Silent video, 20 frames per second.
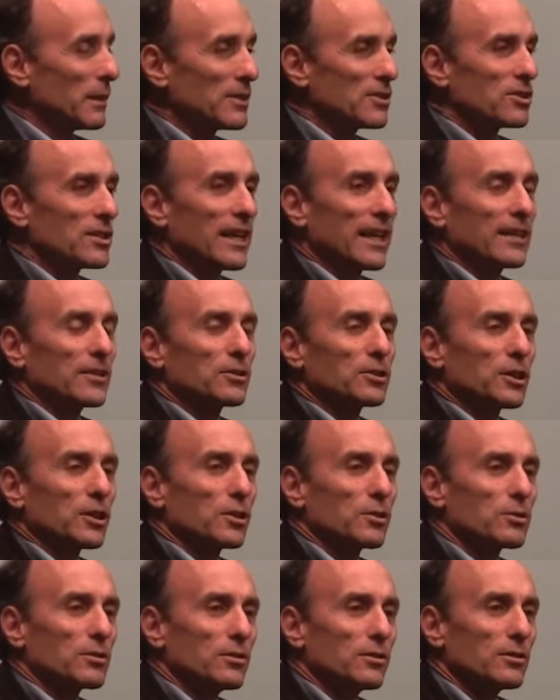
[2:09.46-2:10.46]

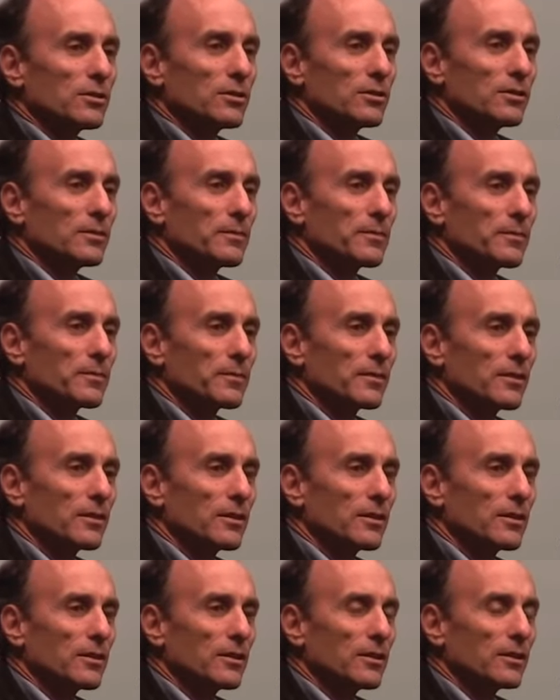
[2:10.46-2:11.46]
Monsanto
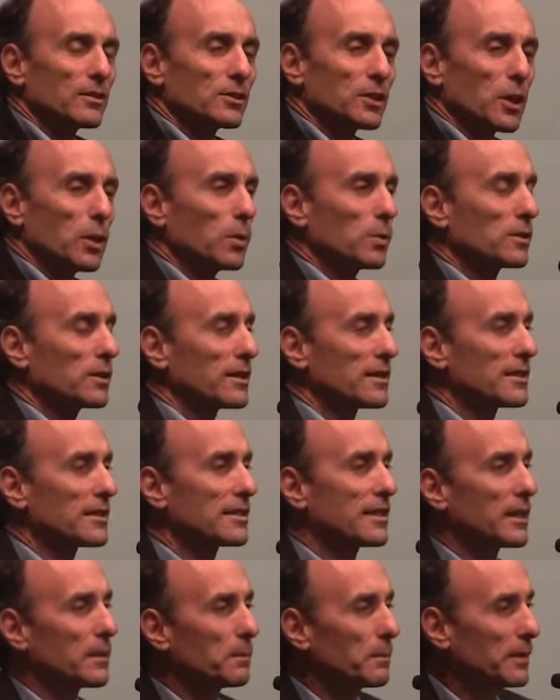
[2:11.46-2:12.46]
told us
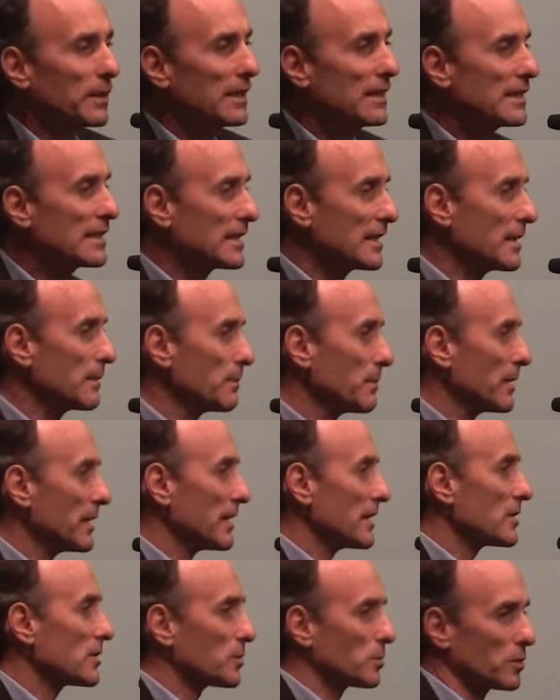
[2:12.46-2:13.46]
that
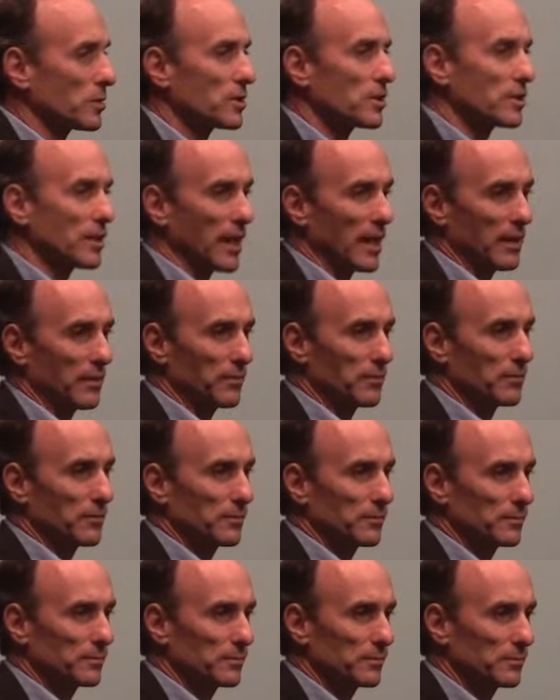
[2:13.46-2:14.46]
PCBs were safe.
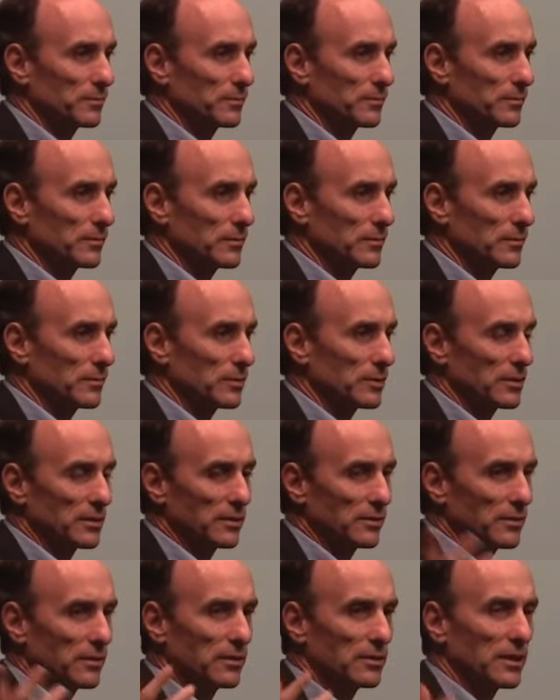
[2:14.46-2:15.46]
It was an
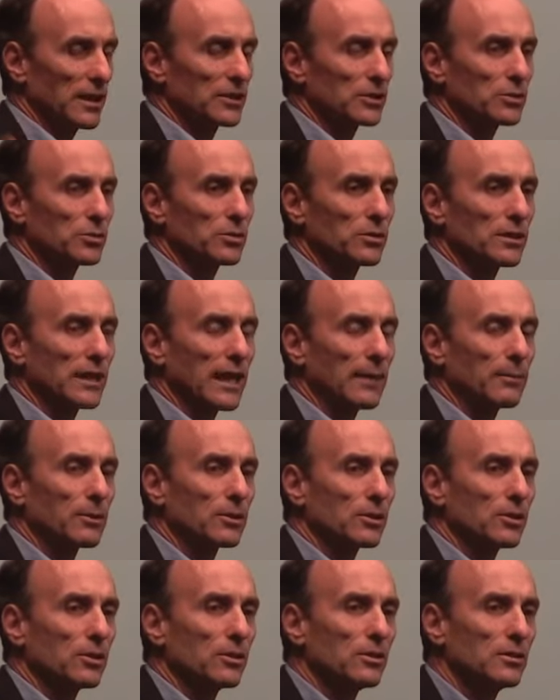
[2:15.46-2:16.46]
industrial
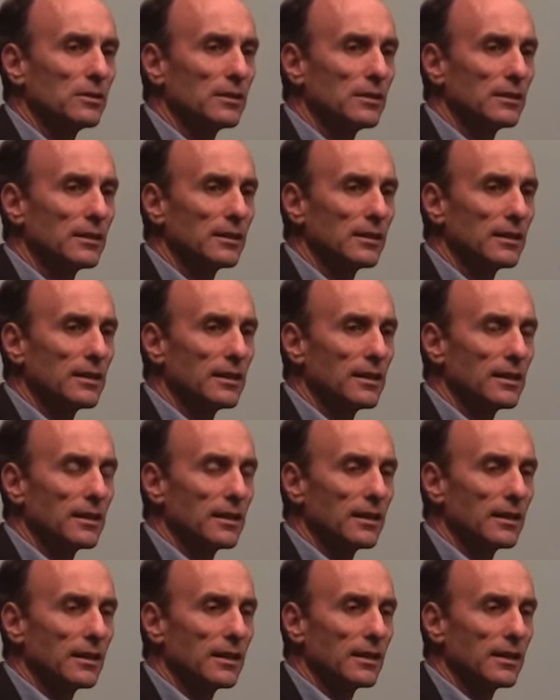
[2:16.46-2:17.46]
chemical,
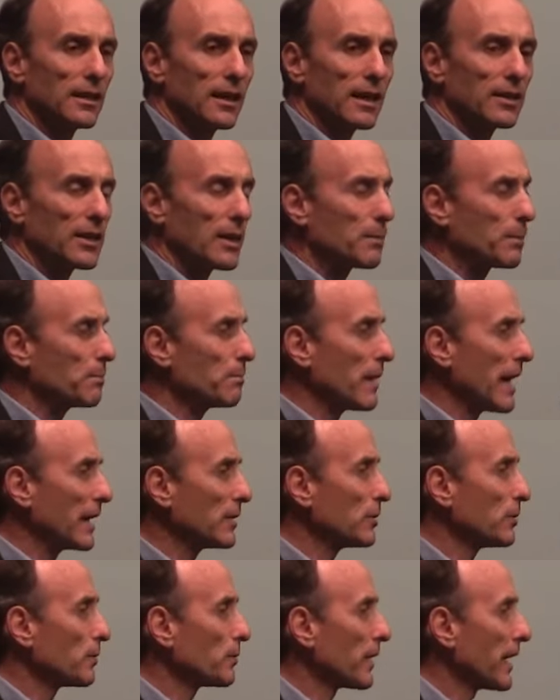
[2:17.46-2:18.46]
and they
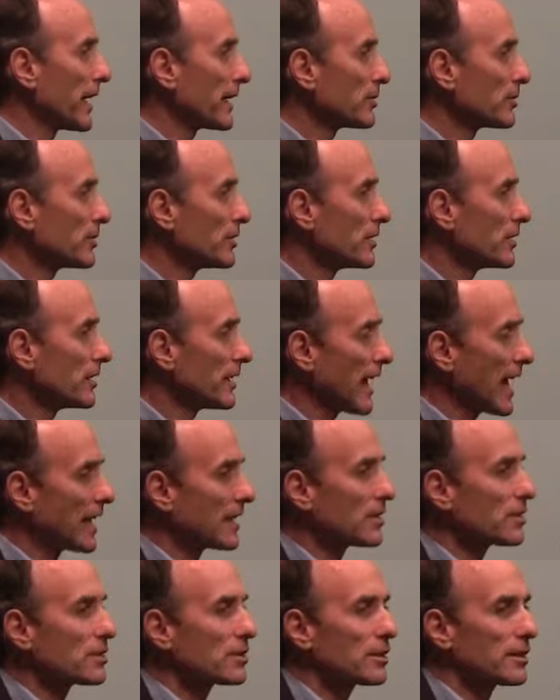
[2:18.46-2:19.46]
manufactured it in
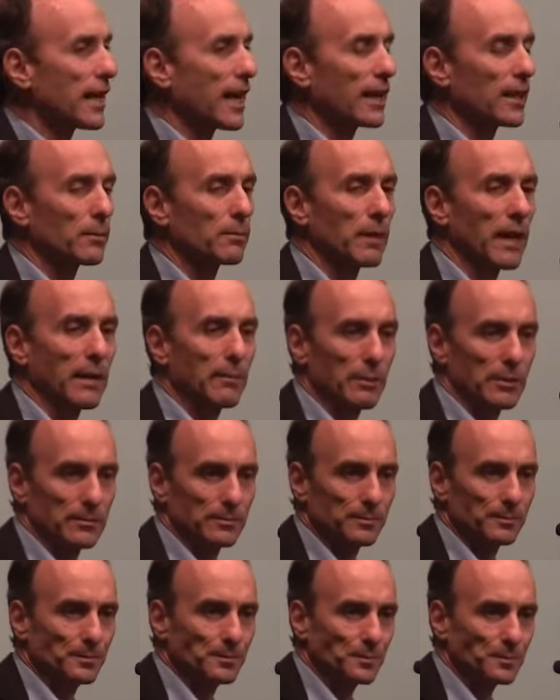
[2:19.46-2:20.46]
Anniston, Alabama.
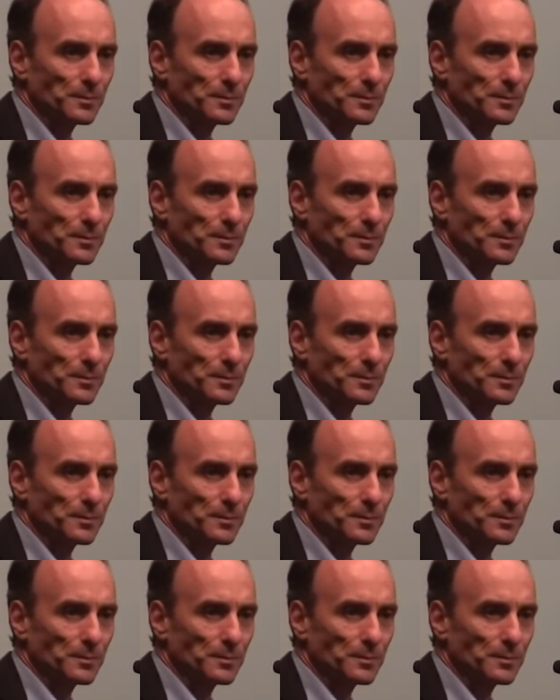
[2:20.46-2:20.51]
